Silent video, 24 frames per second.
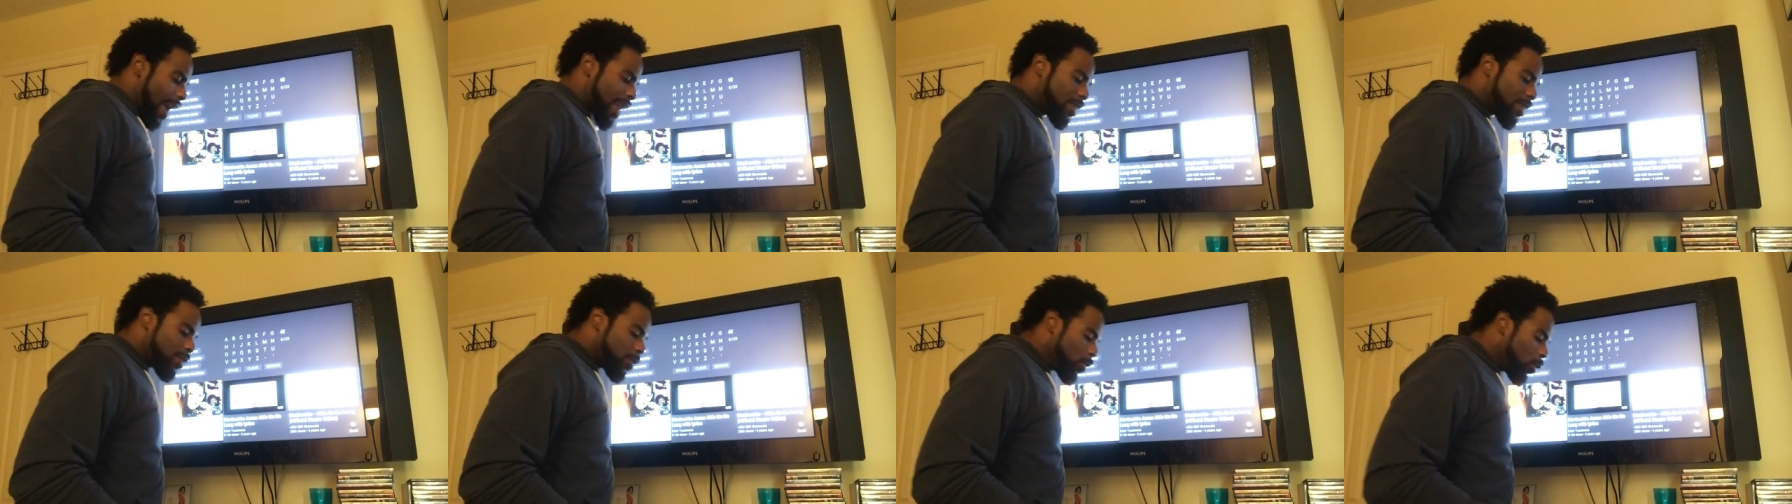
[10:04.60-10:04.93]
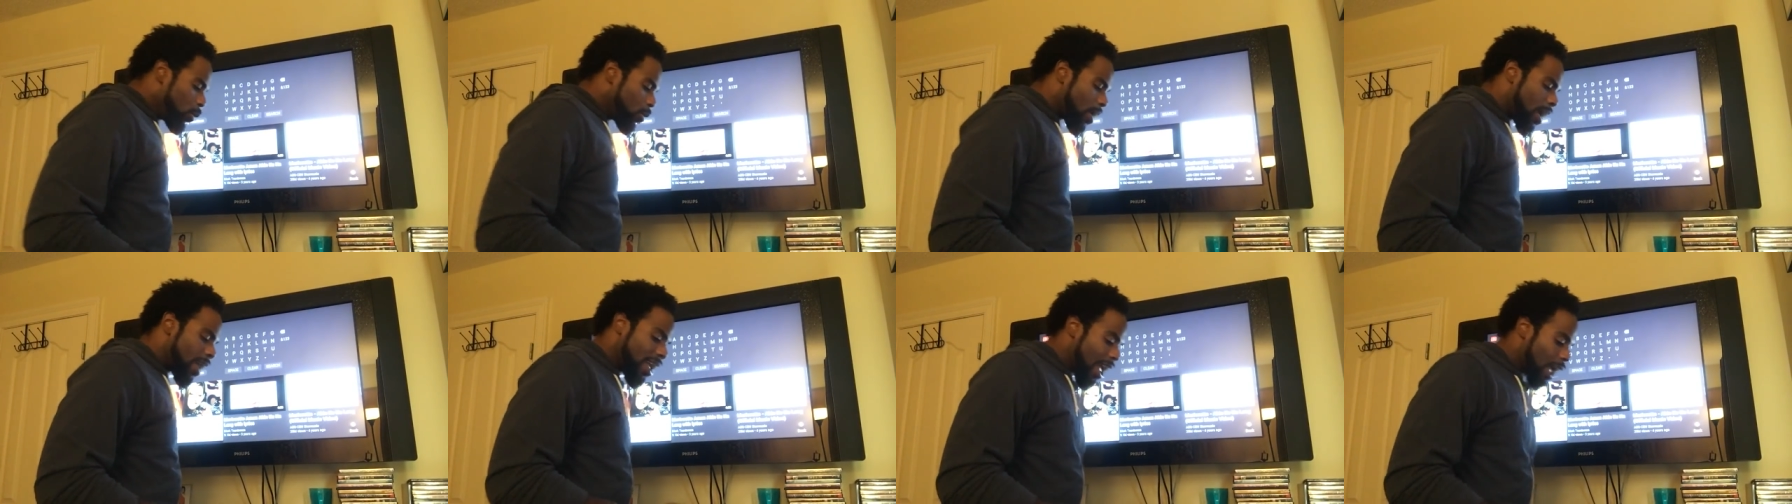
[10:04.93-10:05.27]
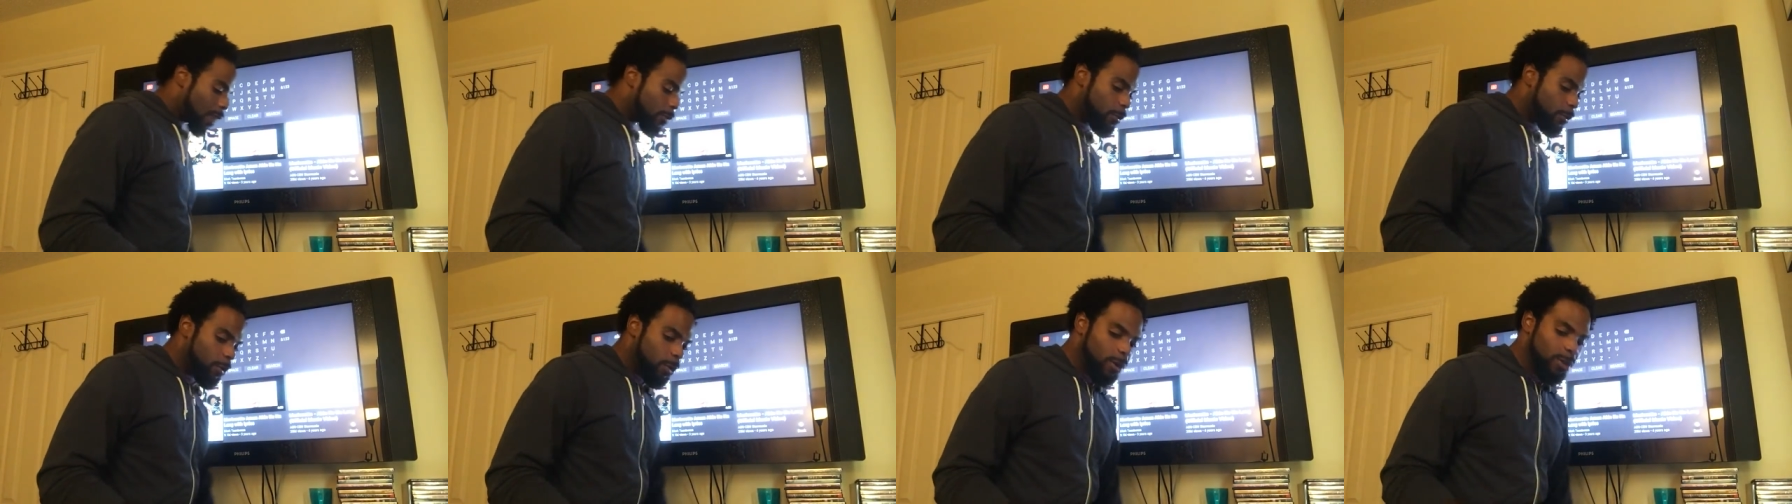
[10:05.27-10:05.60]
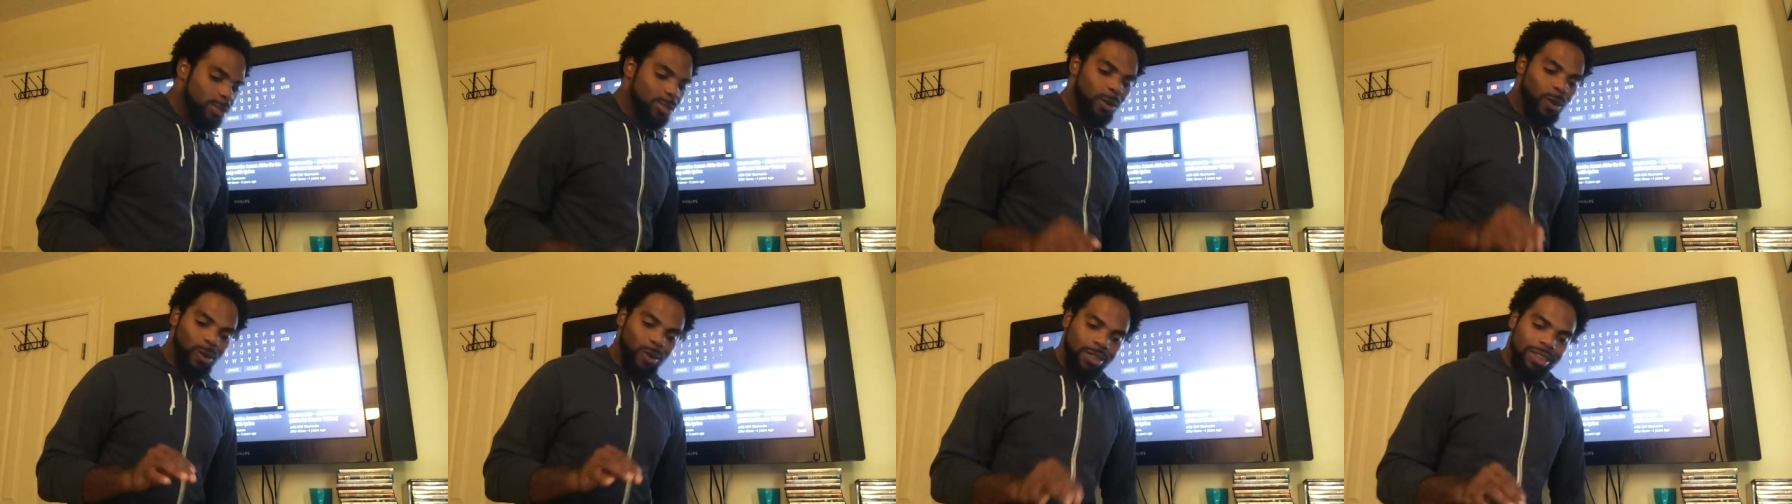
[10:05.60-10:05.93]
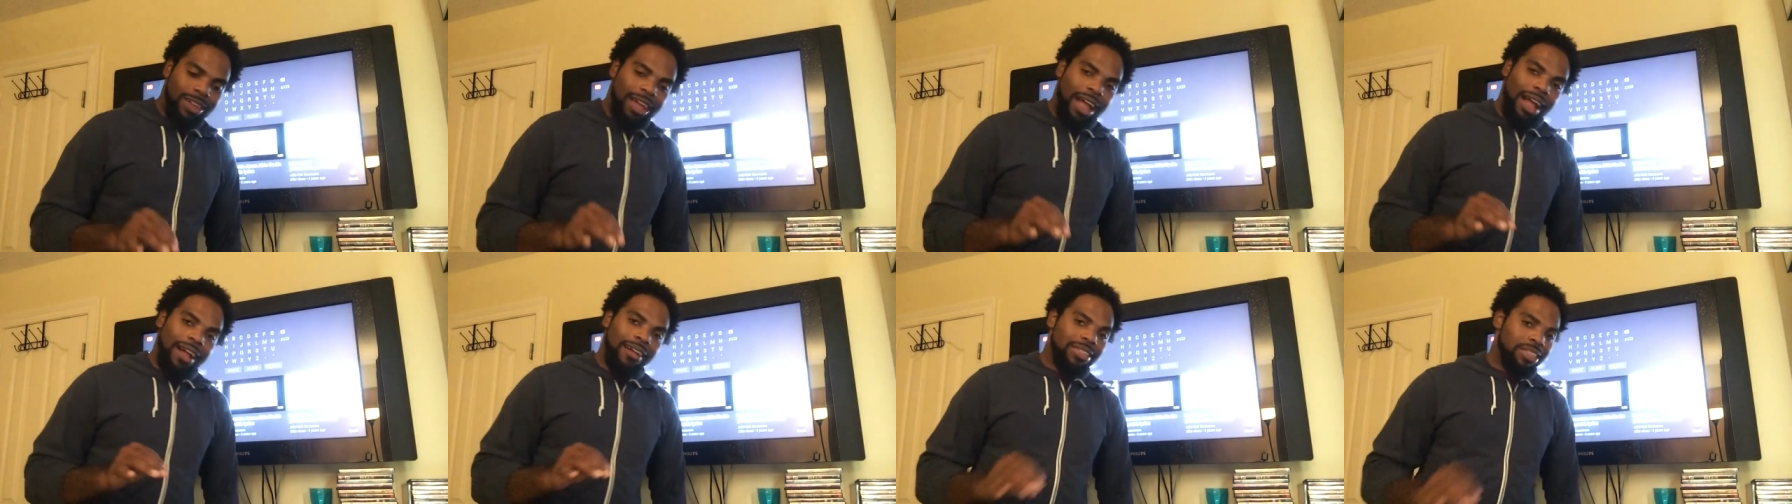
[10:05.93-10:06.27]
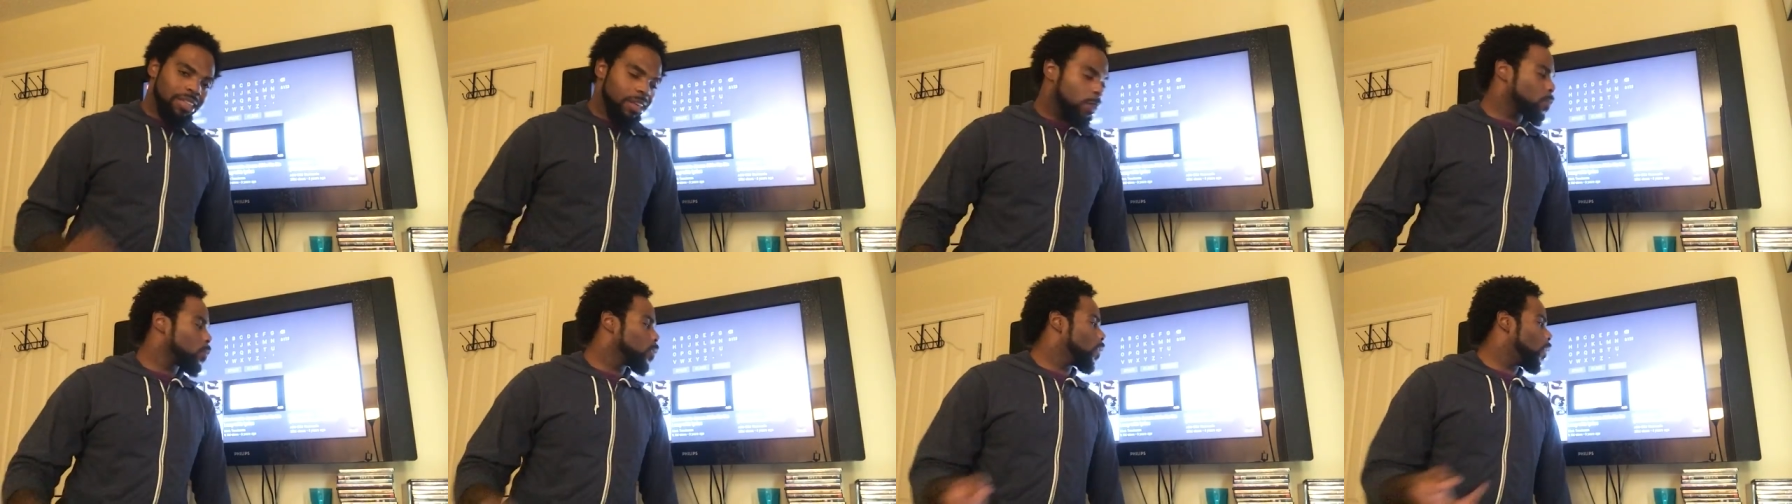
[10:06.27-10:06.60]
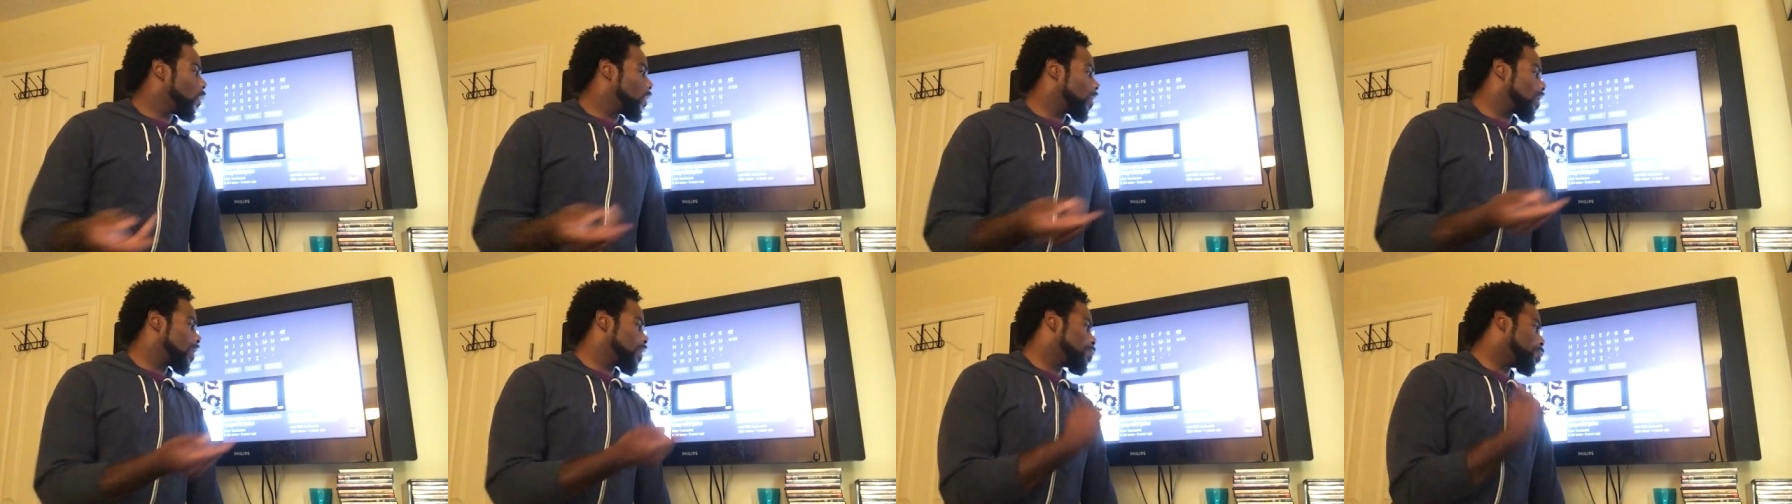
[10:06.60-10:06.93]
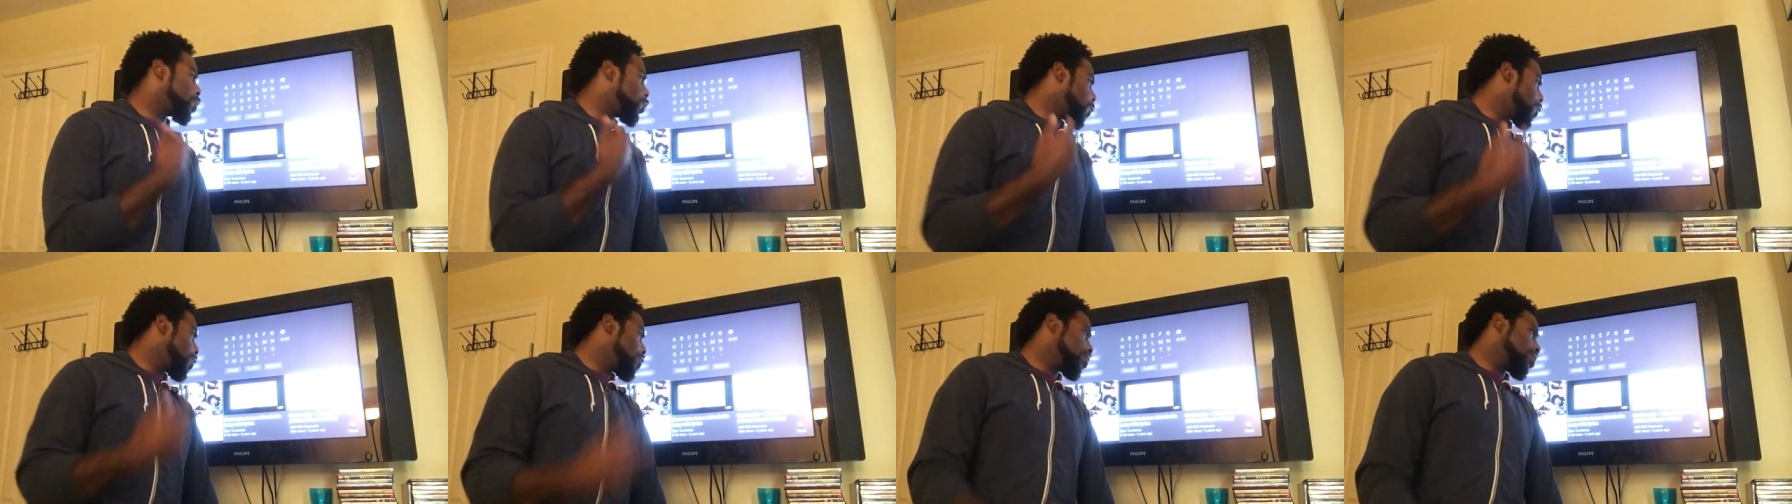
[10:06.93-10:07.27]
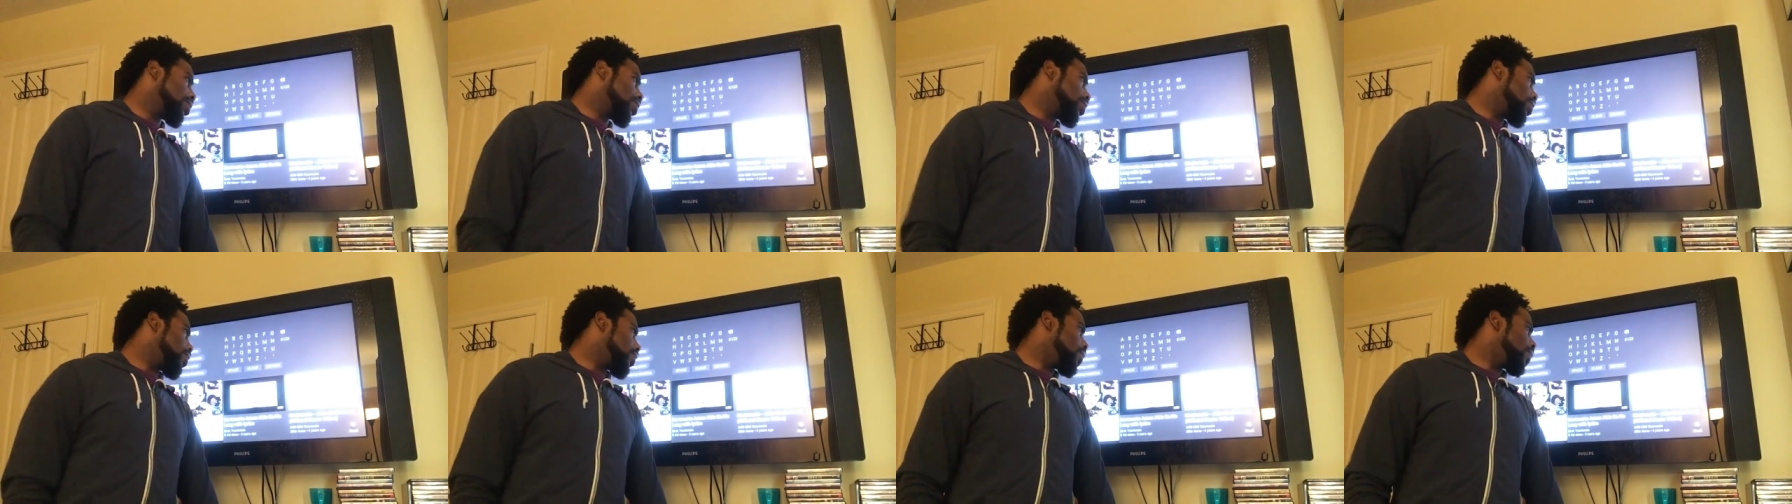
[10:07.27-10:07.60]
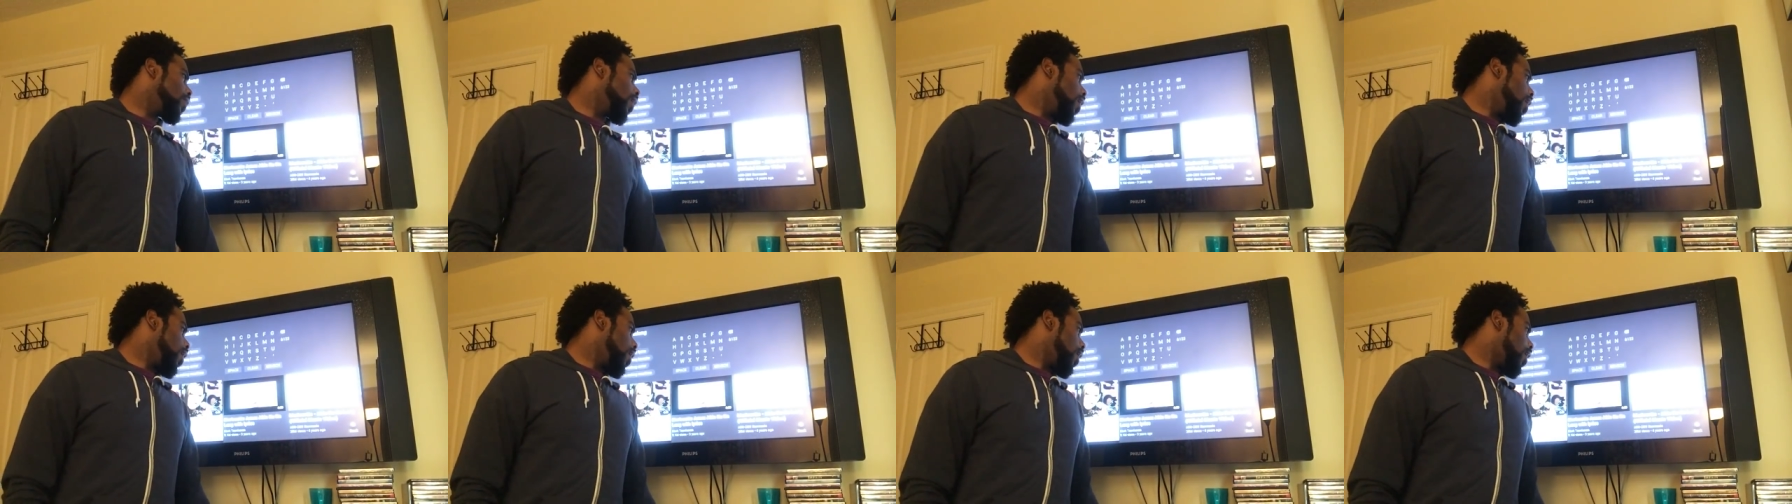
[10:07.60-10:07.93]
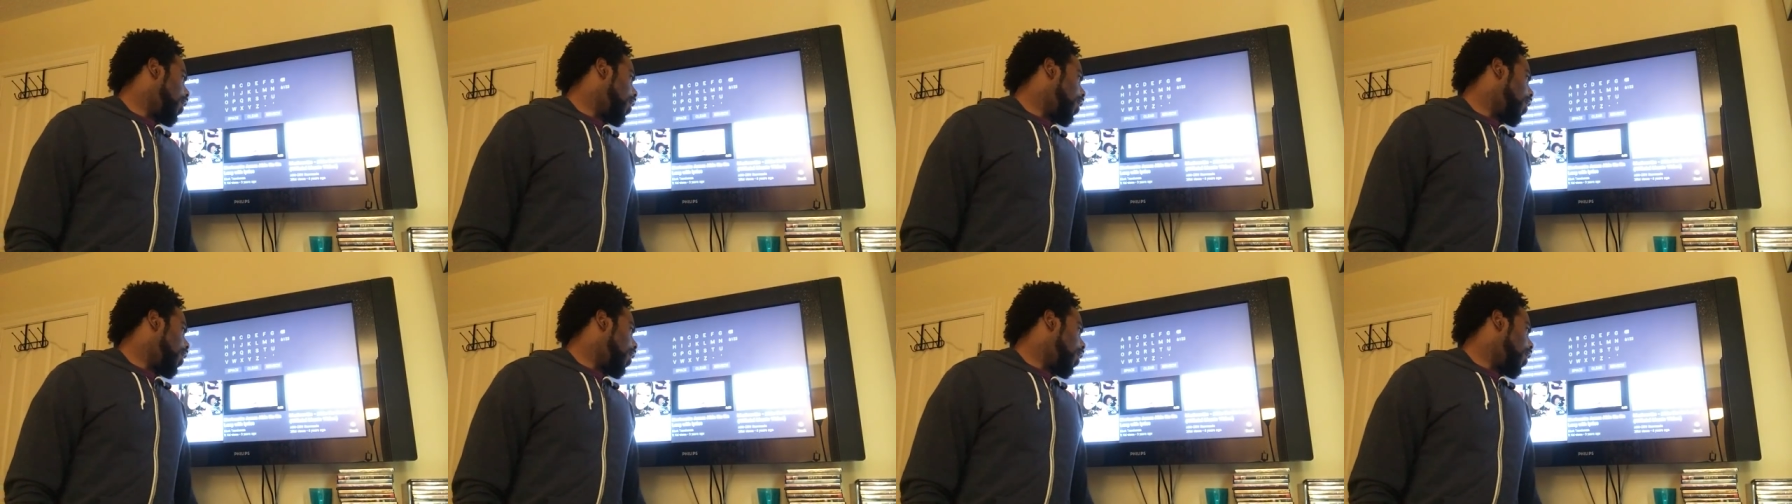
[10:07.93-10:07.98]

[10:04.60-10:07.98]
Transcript: I do not have words. The only thing I can say is we're gonna get more into